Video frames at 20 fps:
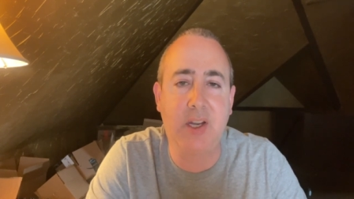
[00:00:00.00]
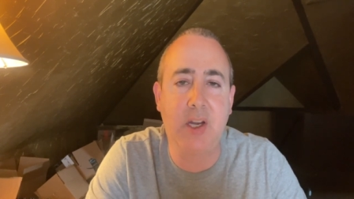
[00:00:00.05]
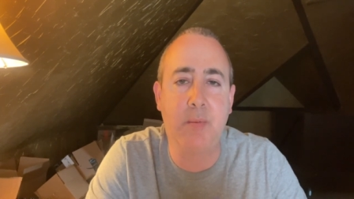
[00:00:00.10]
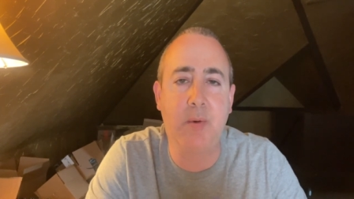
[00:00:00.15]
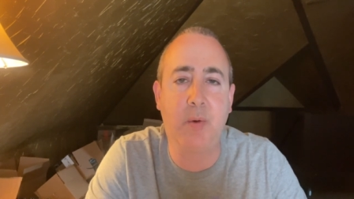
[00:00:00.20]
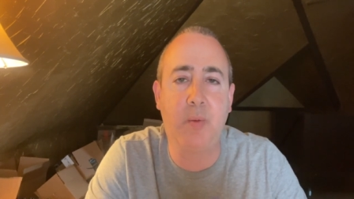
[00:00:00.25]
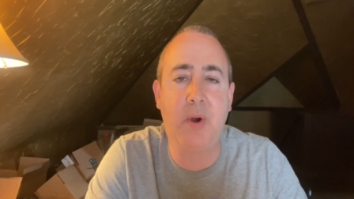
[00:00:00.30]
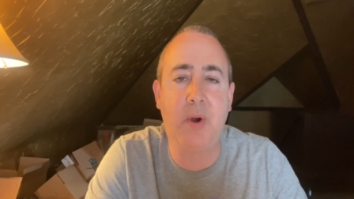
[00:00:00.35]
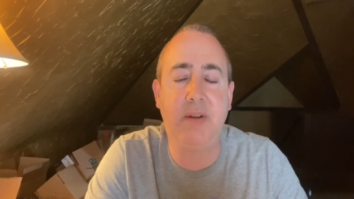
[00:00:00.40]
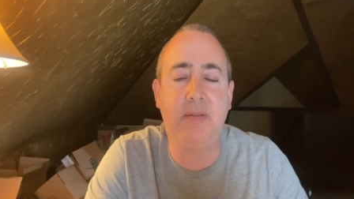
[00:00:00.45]

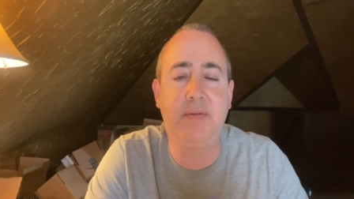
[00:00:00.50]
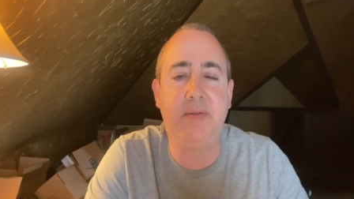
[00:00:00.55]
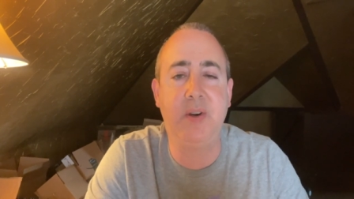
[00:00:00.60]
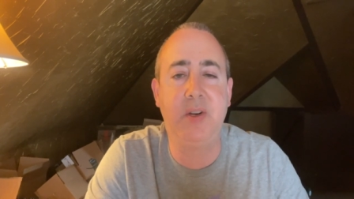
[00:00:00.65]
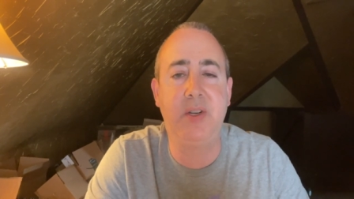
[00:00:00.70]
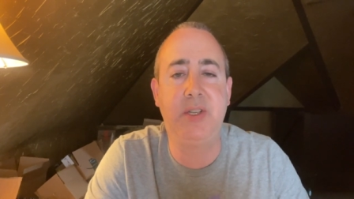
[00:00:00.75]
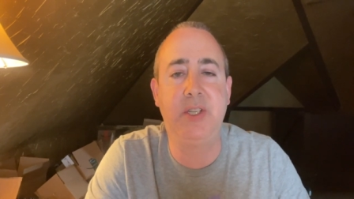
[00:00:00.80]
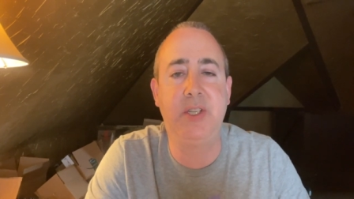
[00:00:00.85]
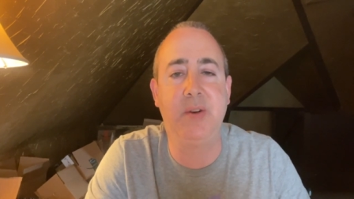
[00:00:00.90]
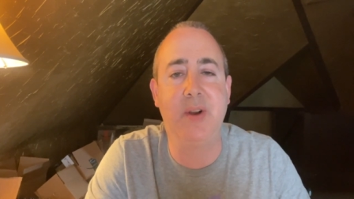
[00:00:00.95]
Number 1,
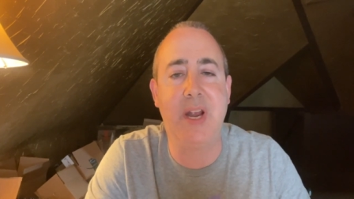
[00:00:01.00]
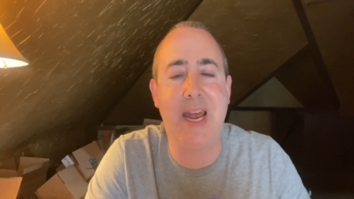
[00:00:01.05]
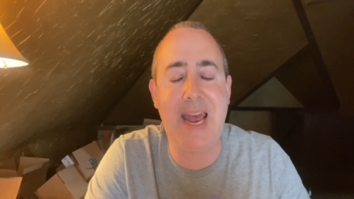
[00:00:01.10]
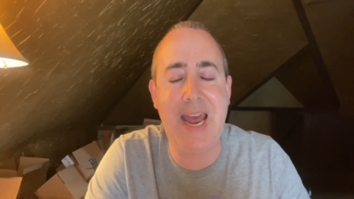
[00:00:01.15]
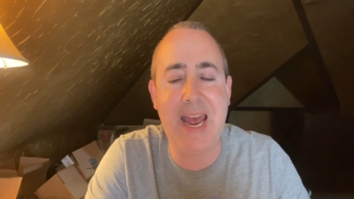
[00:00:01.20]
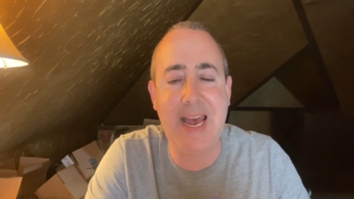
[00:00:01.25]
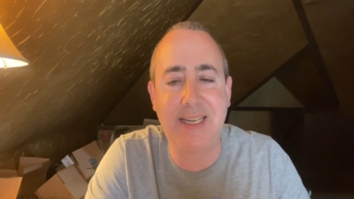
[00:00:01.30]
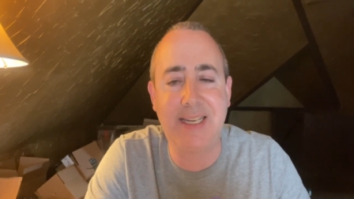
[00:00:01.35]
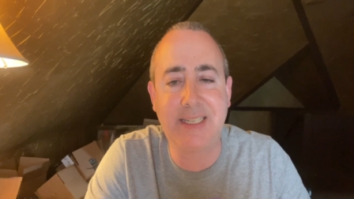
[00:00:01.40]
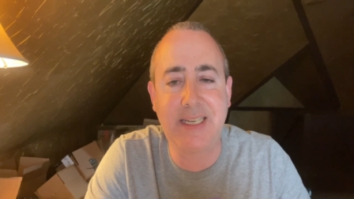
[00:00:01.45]
first, you're
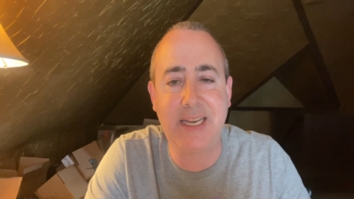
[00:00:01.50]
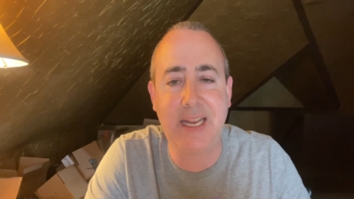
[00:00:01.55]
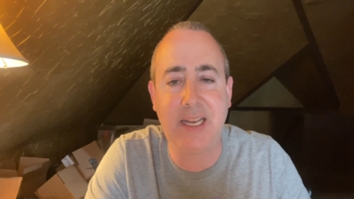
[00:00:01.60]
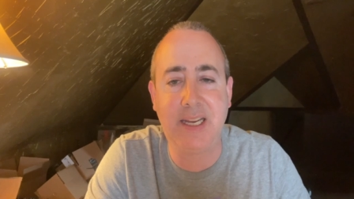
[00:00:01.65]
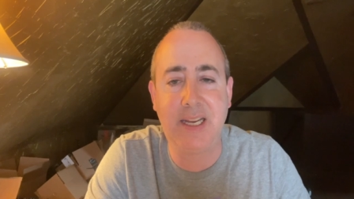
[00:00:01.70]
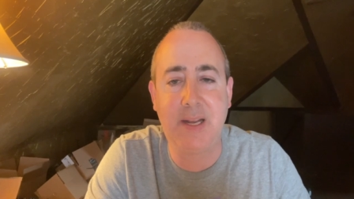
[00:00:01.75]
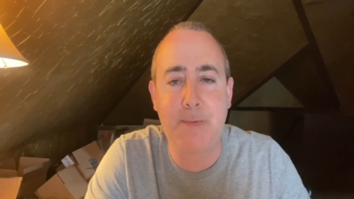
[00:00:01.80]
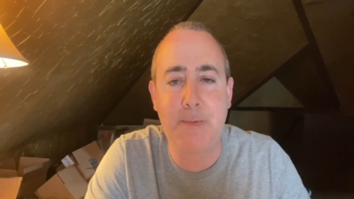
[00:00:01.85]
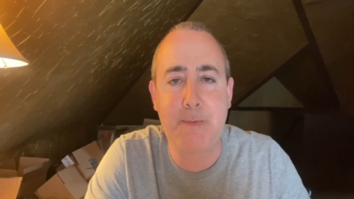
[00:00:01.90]
asking,